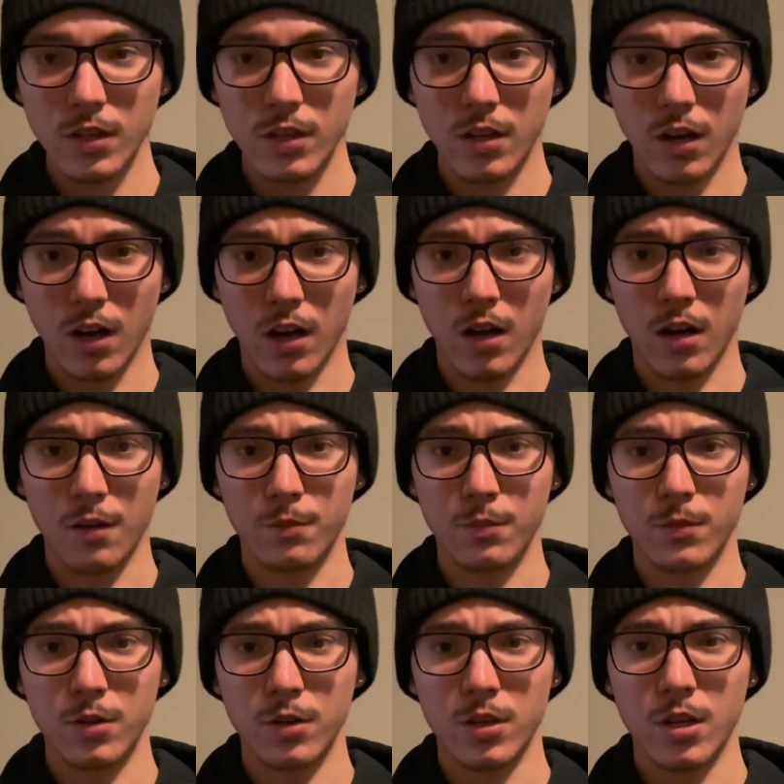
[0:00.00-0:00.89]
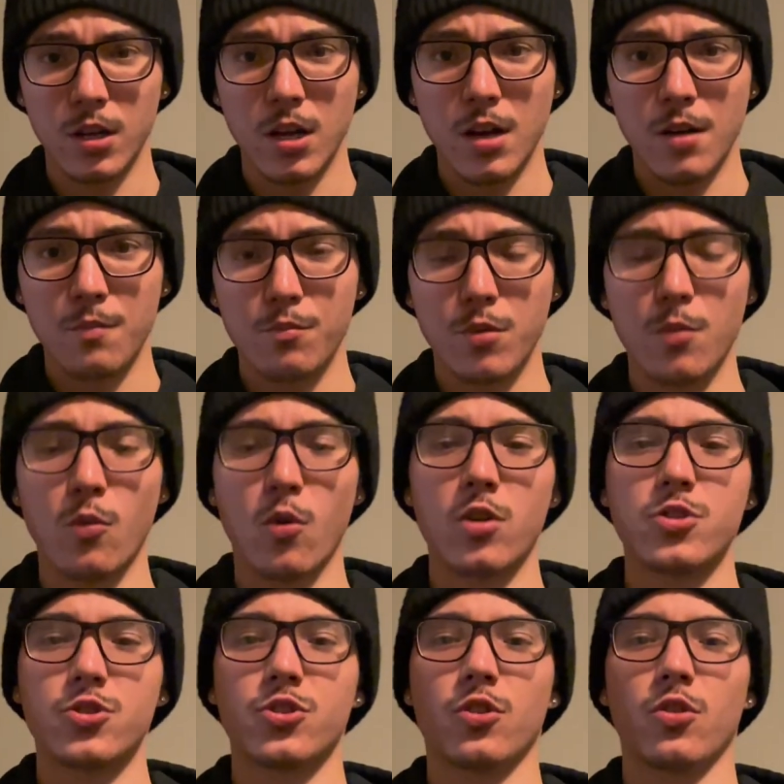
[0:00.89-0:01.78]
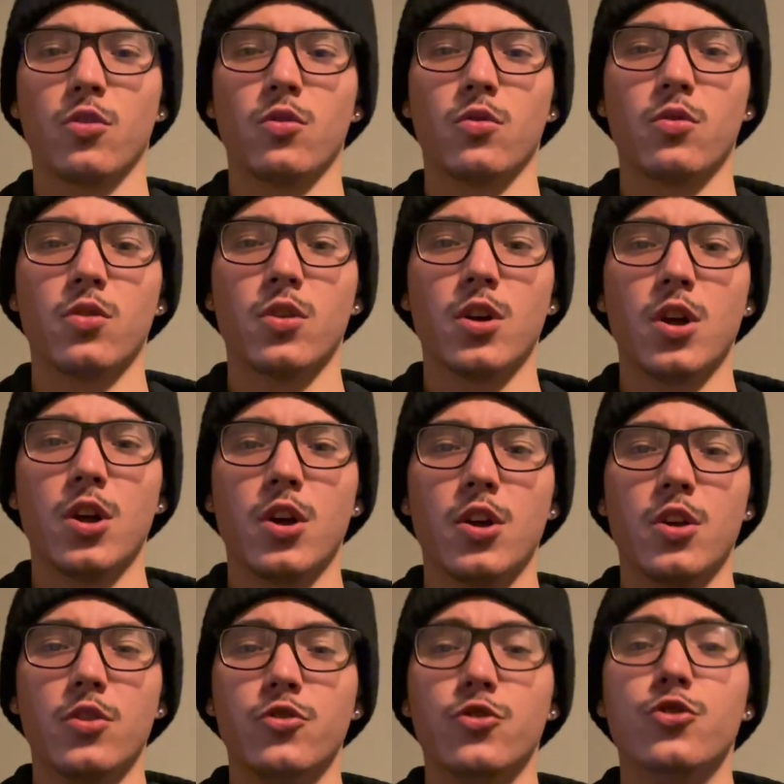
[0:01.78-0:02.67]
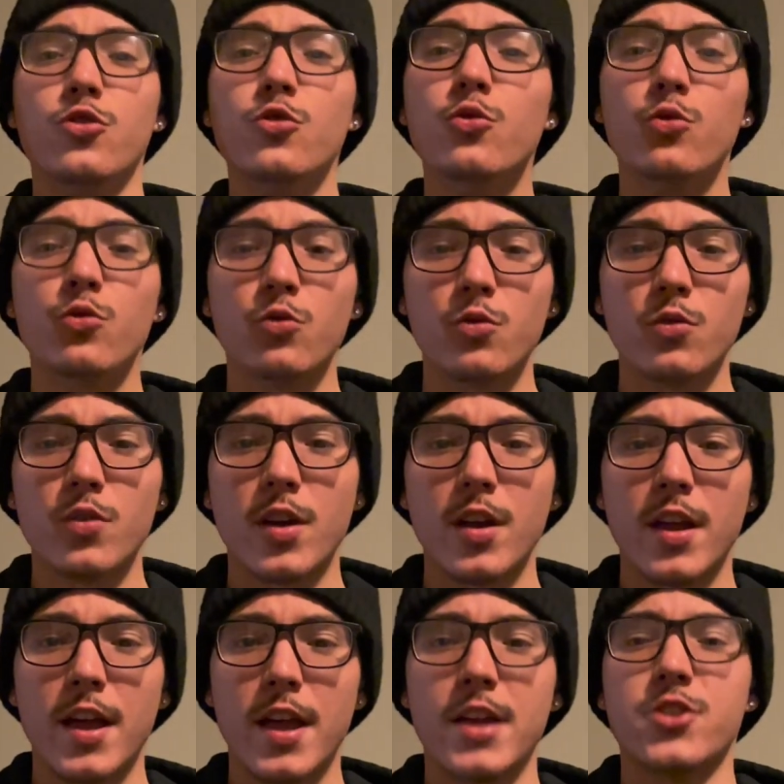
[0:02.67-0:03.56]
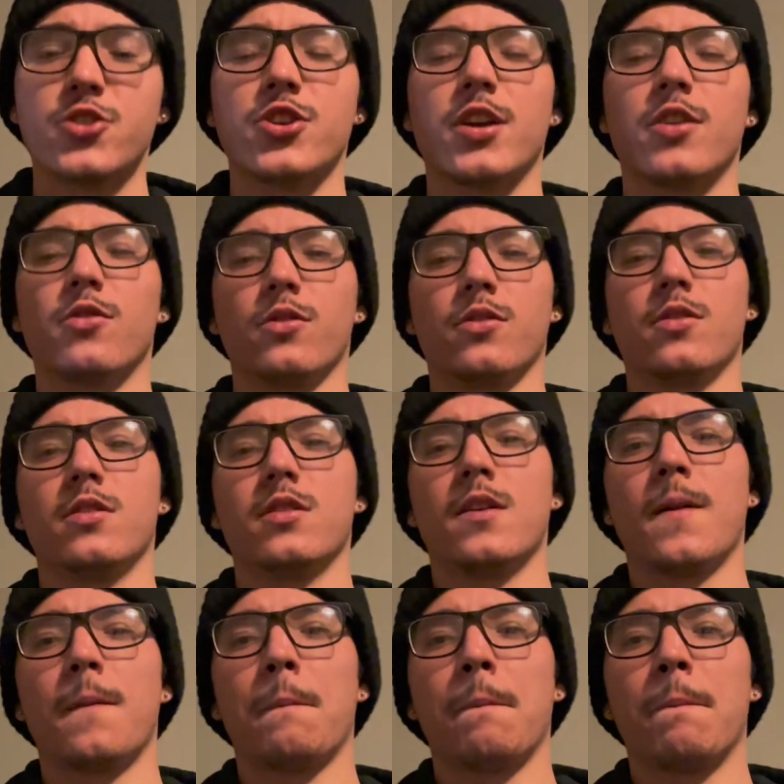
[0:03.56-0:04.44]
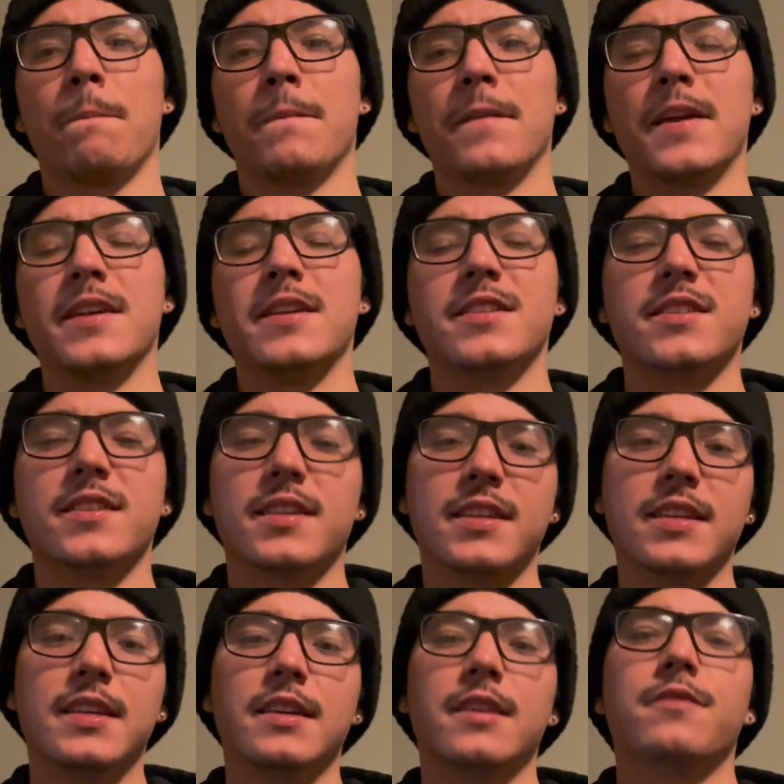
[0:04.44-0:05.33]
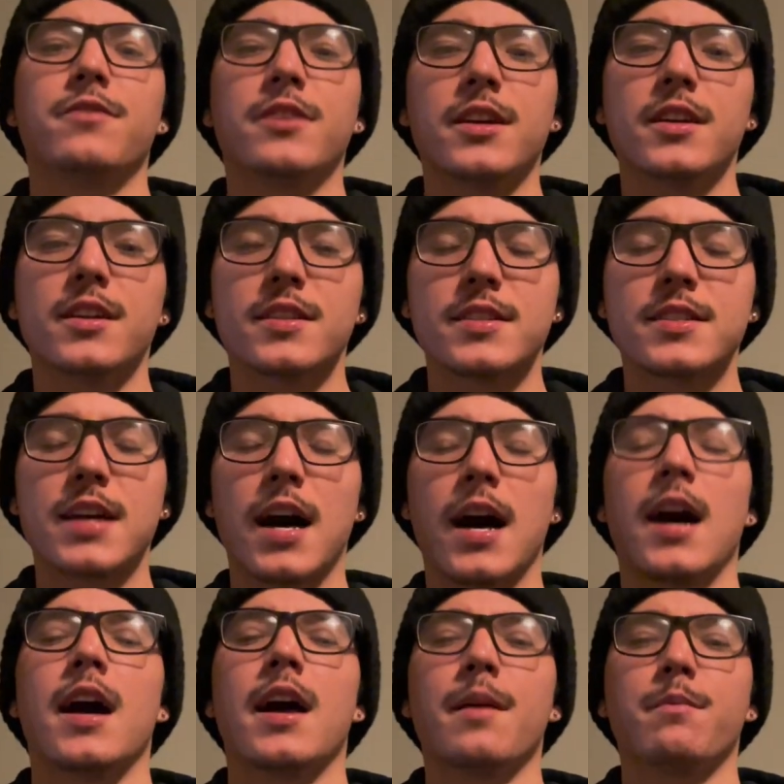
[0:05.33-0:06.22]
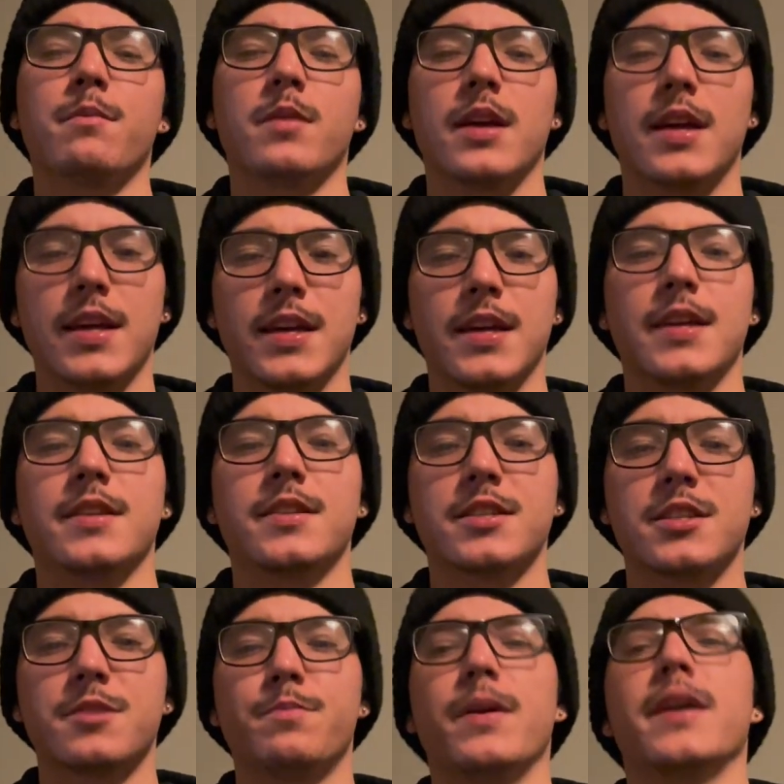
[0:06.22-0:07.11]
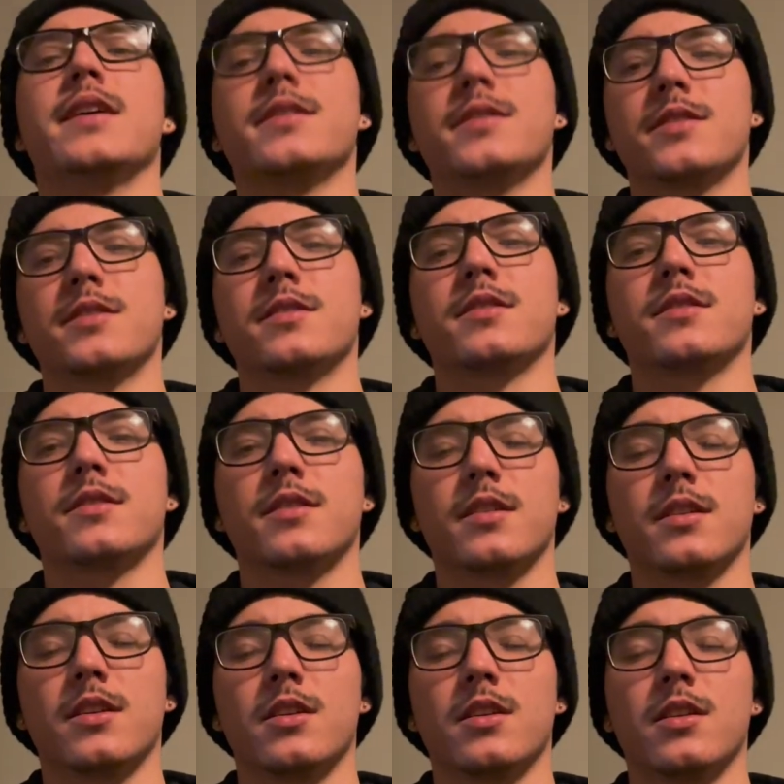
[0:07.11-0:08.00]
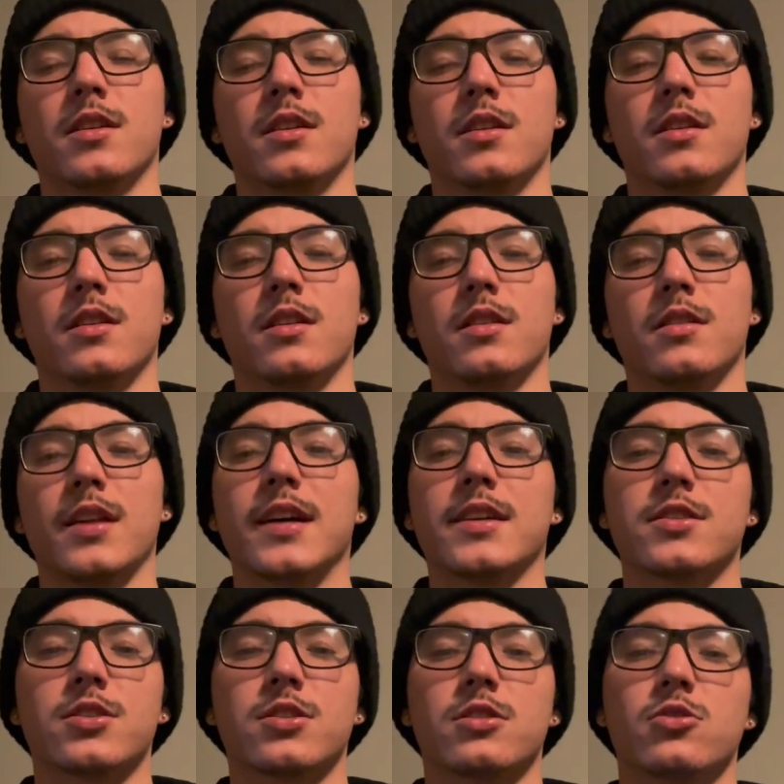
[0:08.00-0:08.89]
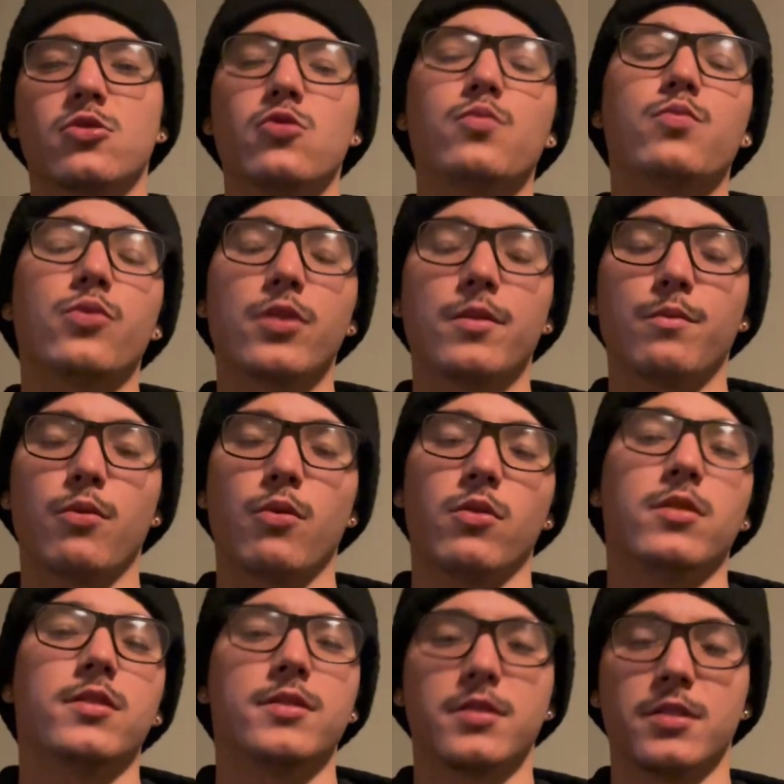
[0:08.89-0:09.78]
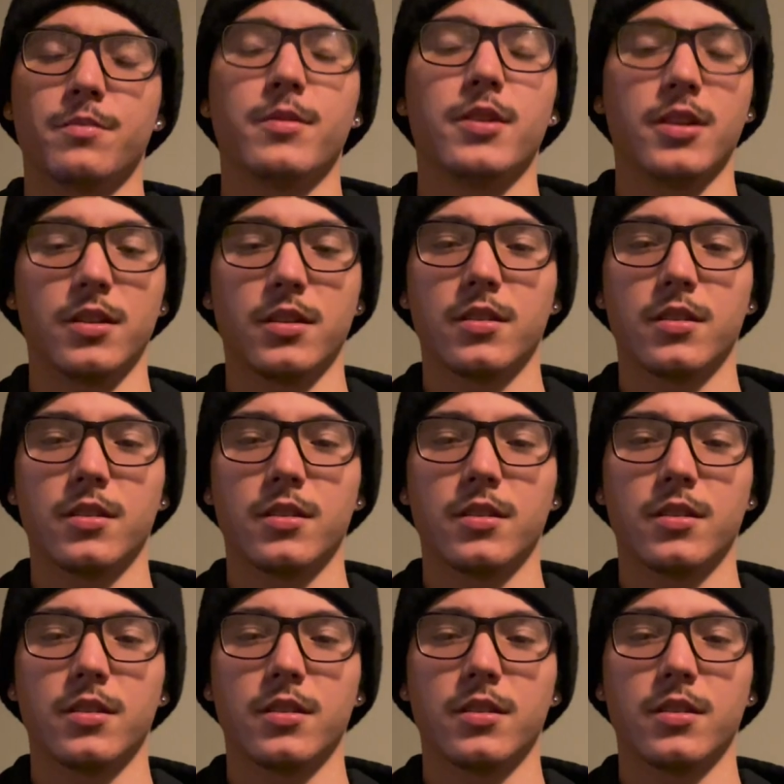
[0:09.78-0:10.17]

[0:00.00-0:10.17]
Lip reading: But more so you in general, is give it time and space. That's super important to me.